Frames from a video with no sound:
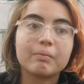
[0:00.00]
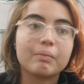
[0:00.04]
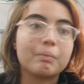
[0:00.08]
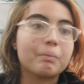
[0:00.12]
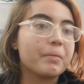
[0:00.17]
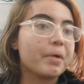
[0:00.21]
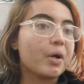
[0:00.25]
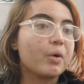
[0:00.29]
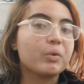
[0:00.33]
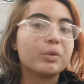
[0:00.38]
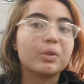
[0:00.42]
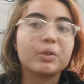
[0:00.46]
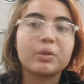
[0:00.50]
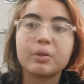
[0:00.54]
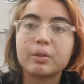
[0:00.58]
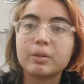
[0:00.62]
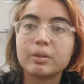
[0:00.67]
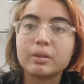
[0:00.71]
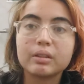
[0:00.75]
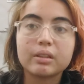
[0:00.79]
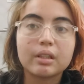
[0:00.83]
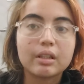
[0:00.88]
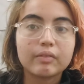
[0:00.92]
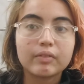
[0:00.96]
Miaw, you
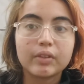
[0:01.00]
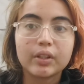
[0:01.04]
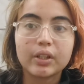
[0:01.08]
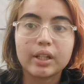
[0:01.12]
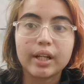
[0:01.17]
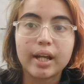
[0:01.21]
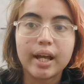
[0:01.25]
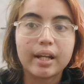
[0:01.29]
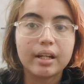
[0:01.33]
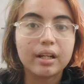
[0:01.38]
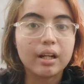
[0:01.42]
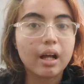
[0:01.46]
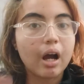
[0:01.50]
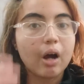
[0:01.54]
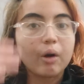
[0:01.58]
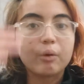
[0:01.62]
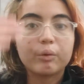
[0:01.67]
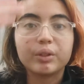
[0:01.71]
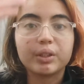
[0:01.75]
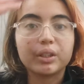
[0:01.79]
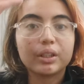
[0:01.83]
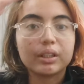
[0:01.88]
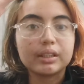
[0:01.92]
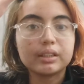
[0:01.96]
couldn't save your dad. How
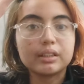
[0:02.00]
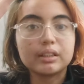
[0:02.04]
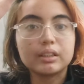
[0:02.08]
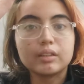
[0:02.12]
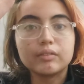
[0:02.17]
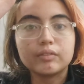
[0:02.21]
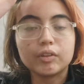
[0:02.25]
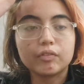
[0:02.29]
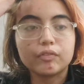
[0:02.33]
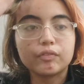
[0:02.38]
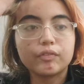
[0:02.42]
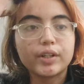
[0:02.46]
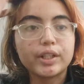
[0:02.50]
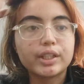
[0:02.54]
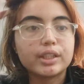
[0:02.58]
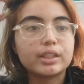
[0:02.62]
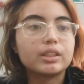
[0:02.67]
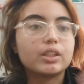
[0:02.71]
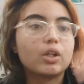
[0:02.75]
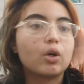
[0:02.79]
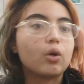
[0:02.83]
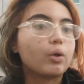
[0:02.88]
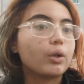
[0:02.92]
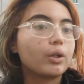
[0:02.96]
are you gonna save your
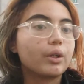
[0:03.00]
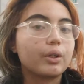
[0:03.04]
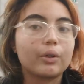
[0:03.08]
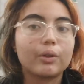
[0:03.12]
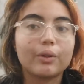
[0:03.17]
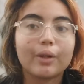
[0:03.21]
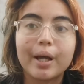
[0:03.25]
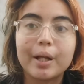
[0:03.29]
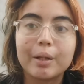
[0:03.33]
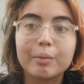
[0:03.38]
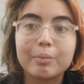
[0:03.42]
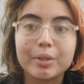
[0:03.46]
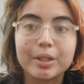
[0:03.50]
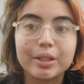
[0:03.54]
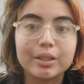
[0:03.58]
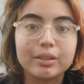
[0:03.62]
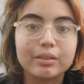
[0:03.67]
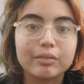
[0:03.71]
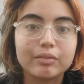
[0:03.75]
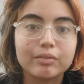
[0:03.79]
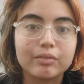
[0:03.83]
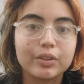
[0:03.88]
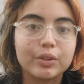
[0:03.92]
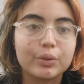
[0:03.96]
friends? They're all gonna go to hell
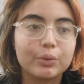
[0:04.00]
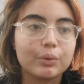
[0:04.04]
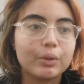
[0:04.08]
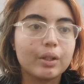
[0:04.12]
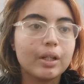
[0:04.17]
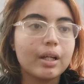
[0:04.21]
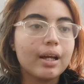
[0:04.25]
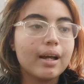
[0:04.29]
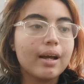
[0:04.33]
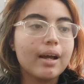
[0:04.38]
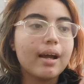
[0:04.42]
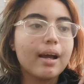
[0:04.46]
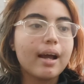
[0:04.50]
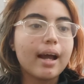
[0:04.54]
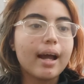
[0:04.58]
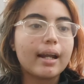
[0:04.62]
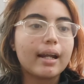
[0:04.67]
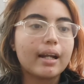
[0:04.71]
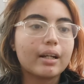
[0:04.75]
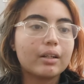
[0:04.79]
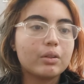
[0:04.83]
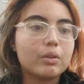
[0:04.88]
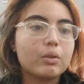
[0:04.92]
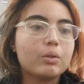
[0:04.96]
because of you.
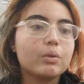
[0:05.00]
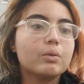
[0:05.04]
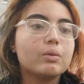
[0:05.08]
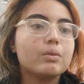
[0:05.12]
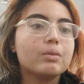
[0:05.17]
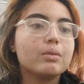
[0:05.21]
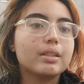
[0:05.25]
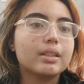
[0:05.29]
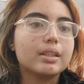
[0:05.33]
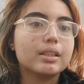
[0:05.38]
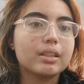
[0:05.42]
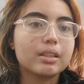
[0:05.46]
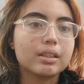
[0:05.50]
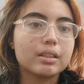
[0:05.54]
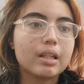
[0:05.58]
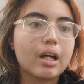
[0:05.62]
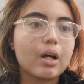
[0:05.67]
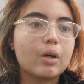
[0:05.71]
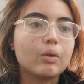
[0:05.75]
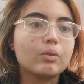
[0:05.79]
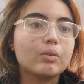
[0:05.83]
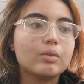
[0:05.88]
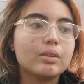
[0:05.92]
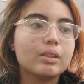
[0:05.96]
And I know it
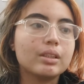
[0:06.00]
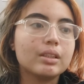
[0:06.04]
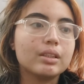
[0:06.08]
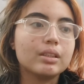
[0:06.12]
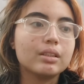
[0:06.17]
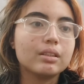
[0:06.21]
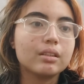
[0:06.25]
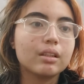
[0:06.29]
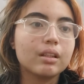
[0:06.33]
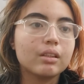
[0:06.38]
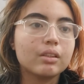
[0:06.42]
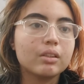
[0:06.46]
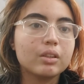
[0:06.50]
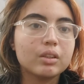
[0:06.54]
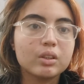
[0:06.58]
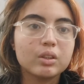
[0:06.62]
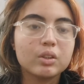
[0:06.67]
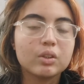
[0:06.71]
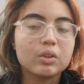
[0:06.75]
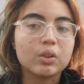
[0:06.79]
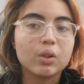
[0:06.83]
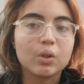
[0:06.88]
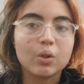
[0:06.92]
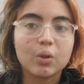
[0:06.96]
sounds
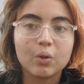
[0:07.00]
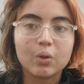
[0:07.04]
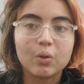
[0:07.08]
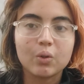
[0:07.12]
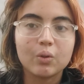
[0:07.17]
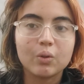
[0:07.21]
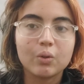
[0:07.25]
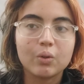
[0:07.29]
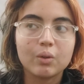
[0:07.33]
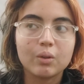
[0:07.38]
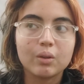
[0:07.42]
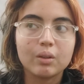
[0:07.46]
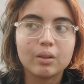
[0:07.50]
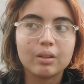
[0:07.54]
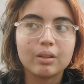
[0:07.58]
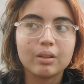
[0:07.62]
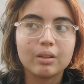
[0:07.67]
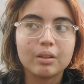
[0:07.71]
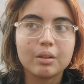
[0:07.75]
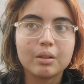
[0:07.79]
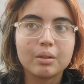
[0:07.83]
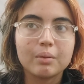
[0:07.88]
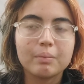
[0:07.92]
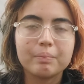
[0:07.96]
so,
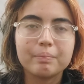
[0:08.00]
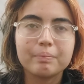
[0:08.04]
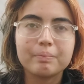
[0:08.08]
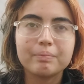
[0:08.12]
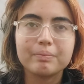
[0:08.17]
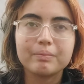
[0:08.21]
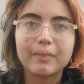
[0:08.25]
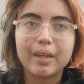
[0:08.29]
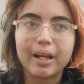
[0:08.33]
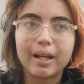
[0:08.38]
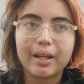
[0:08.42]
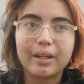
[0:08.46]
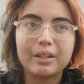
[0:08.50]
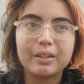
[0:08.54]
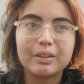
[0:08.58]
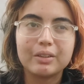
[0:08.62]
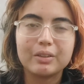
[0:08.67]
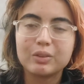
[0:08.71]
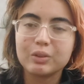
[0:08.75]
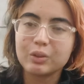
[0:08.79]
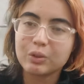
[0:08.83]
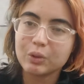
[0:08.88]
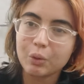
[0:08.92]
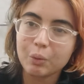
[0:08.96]
like,
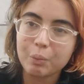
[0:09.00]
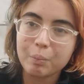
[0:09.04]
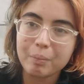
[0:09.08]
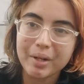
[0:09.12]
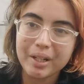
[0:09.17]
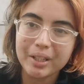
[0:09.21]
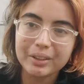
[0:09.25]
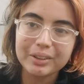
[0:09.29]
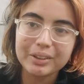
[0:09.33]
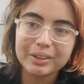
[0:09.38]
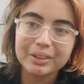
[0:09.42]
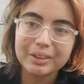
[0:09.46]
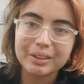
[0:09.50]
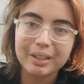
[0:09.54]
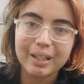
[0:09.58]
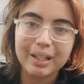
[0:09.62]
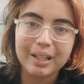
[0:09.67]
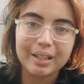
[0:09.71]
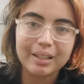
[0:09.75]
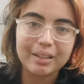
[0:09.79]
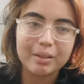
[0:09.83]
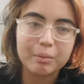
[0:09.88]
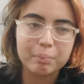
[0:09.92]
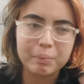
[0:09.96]
so much
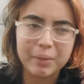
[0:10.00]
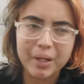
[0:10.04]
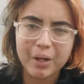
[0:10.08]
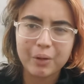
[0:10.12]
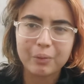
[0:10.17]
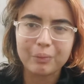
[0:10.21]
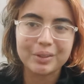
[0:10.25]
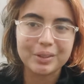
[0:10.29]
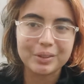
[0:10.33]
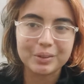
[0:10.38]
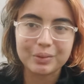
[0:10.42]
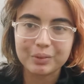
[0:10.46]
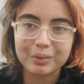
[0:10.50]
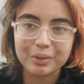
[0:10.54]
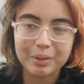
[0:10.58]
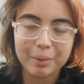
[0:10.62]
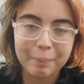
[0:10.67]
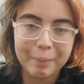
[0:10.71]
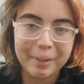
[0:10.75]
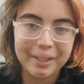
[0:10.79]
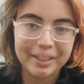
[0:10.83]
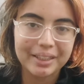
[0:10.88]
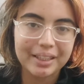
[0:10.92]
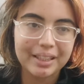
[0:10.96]
like, Miaw, why are you so
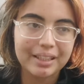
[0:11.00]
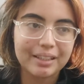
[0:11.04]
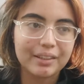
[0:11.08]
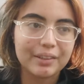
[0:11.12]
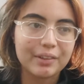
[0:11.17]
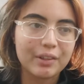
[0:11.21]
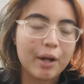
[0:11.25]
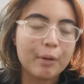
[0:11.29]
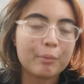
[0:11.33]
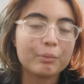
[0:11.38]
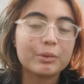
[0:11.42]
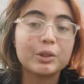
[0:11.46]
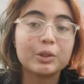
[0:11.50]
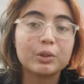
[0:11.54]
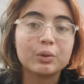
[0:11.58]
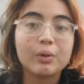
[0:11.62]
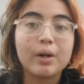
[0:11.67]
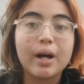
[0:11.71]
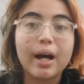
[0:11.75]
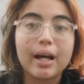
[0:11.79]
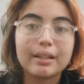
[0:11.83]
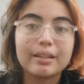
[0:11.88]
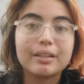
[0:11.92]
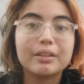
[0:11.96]
dramatic, you know? I'm
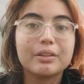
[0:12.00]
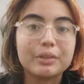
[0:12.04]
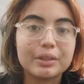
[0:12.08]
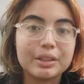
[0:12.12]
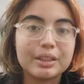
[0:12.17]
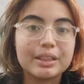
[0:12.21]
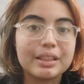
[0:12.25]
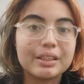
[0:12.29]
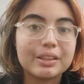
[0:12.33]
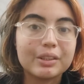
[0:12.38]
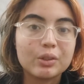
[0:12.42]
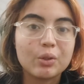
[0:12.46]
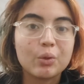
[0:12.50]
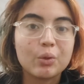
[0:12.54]
sure other Christians